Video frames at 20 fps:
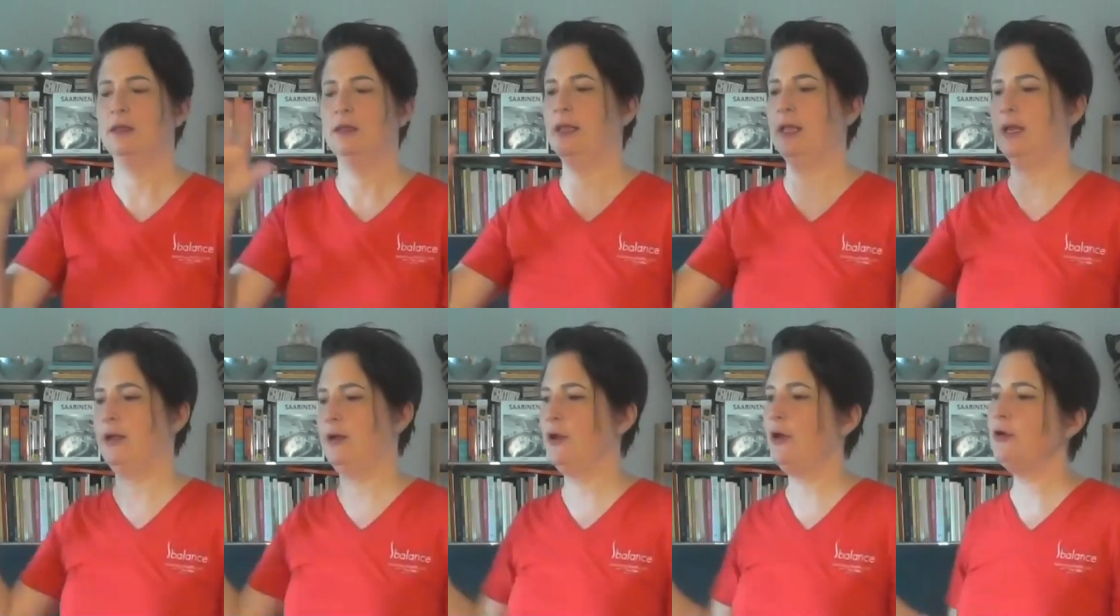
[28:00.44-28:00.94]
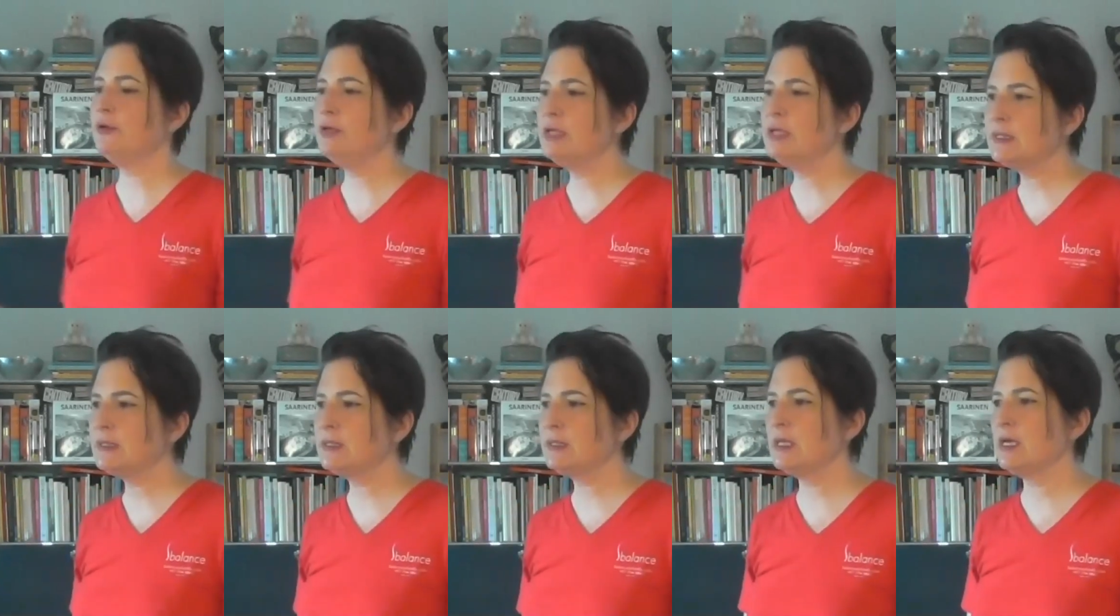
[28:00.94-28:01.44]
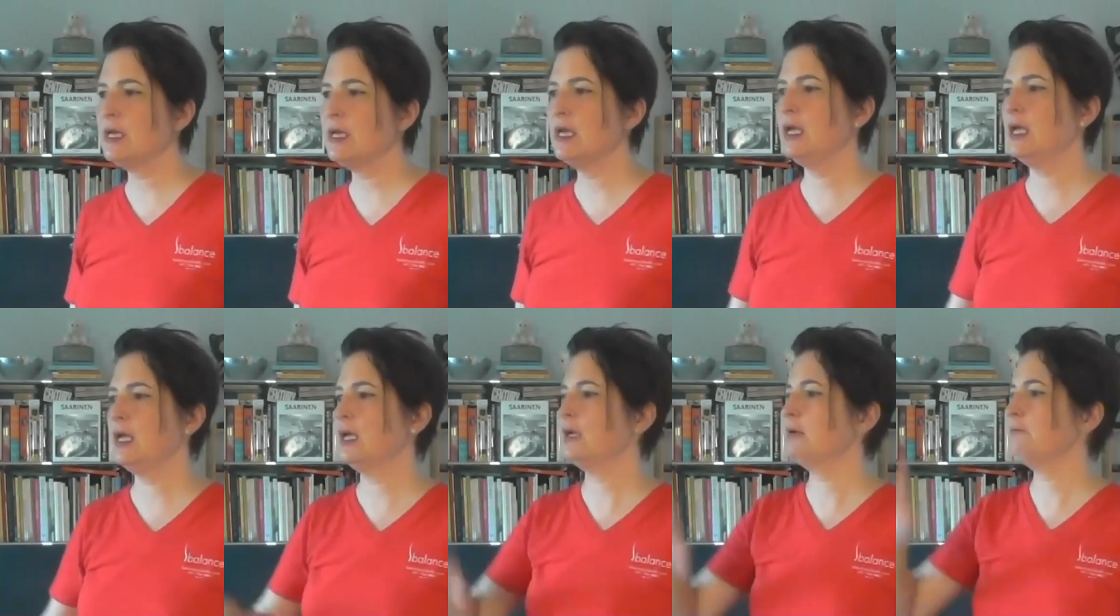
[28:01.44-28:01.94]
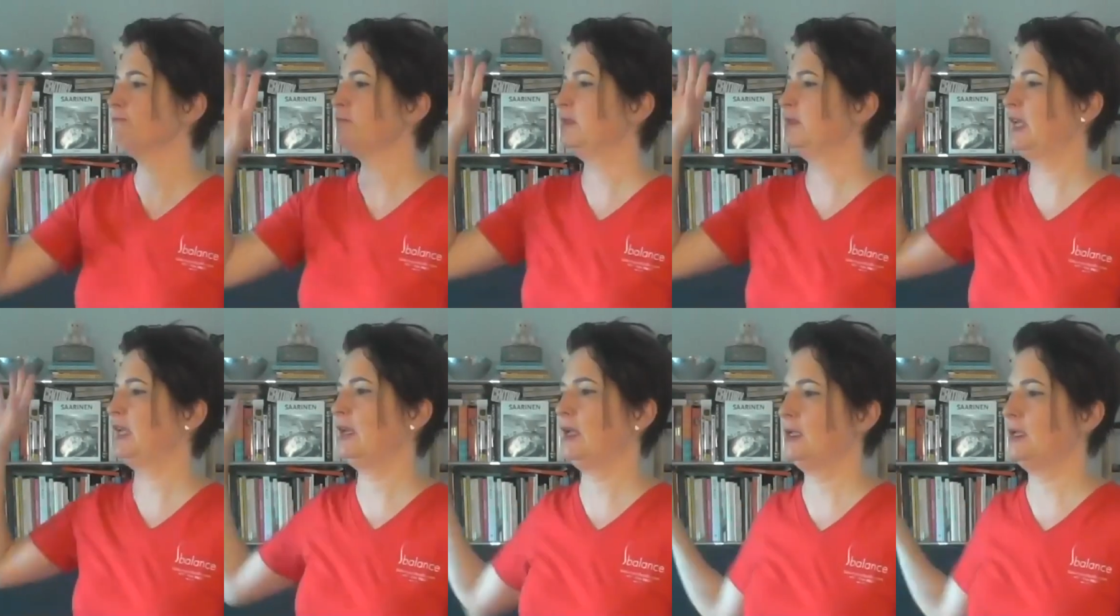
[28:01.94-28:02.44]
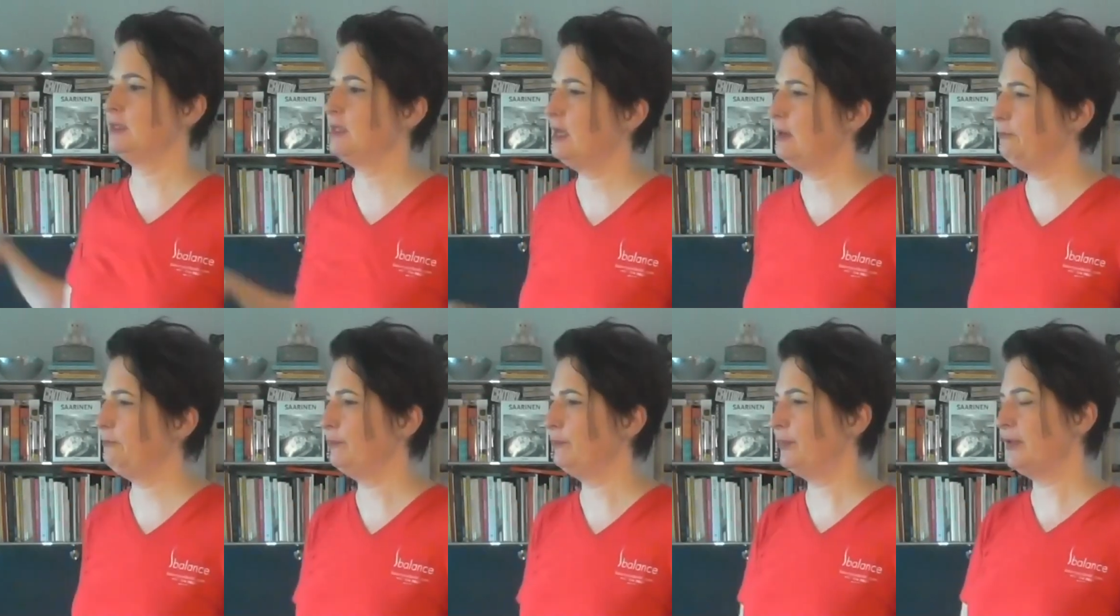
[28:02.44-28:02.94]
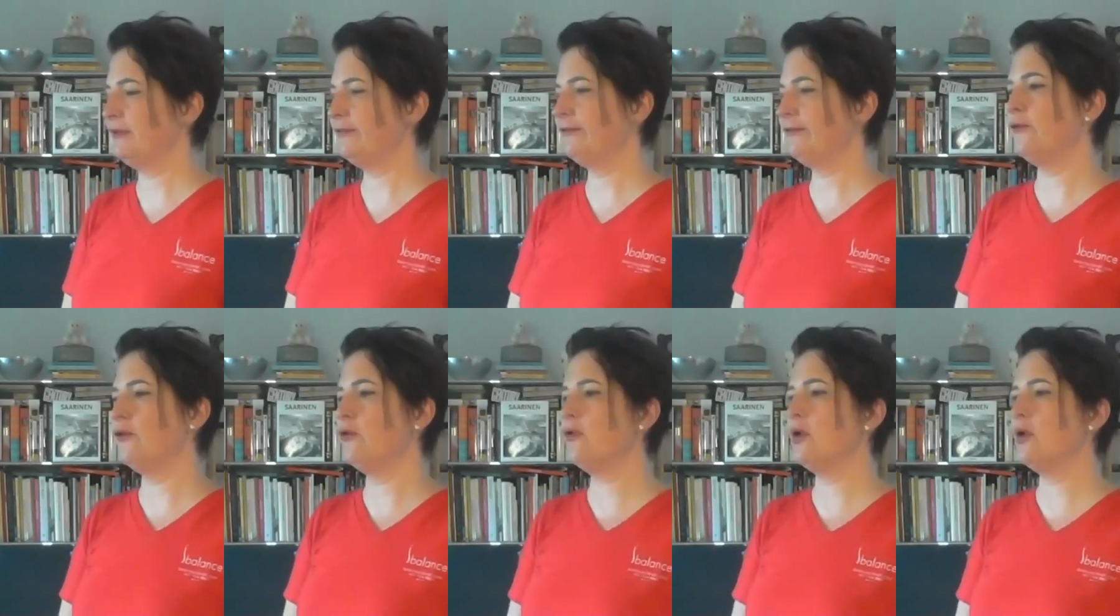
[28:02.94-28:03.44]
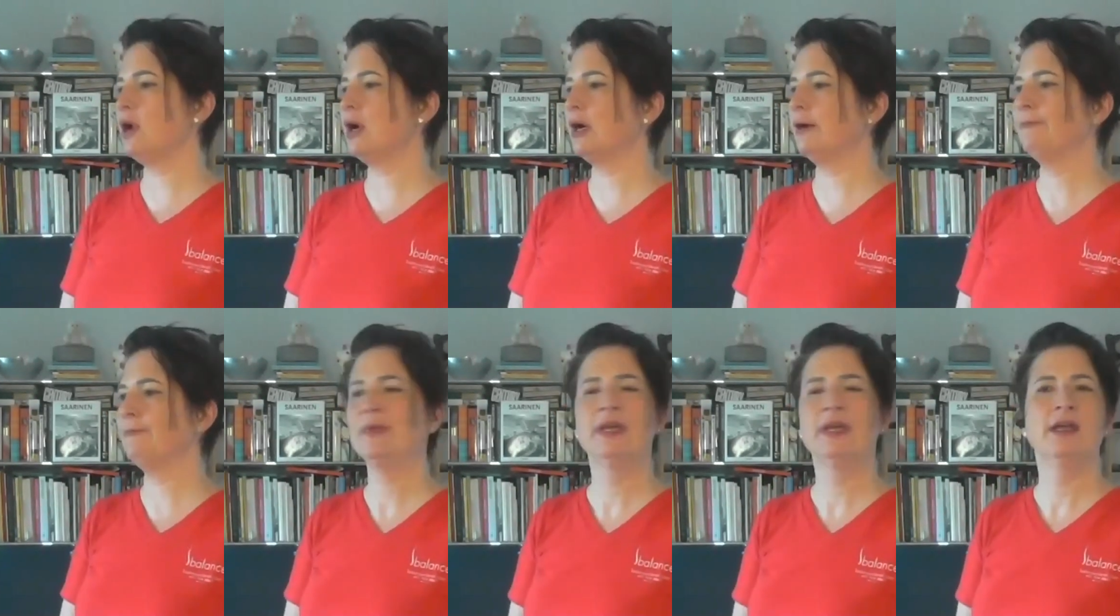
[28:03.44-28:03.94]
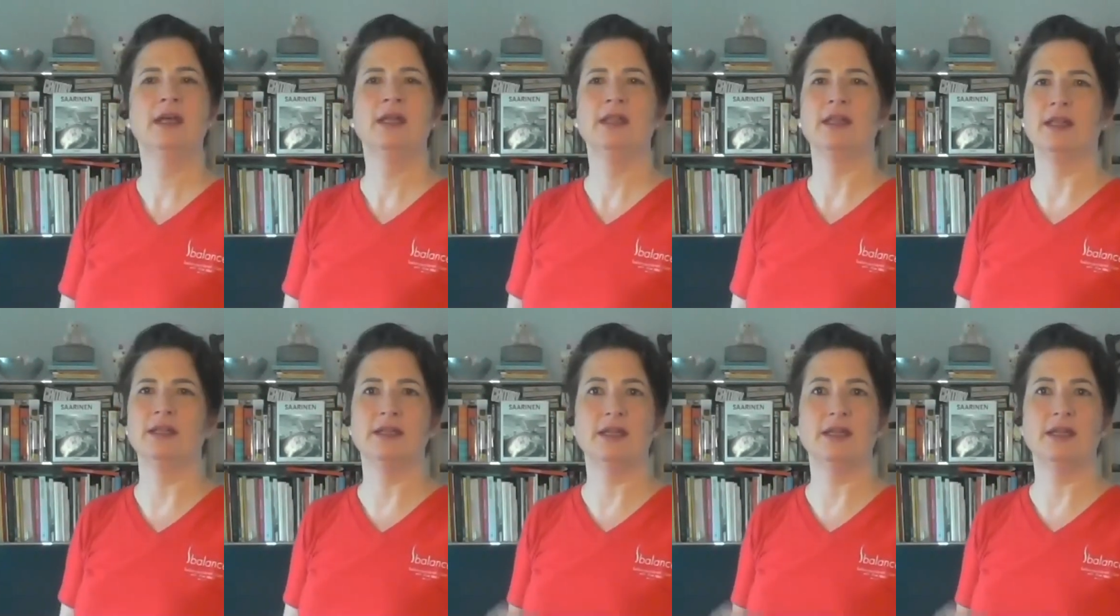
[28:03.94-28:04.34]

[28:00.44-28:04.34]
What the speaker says: they know this thing that has happened before, and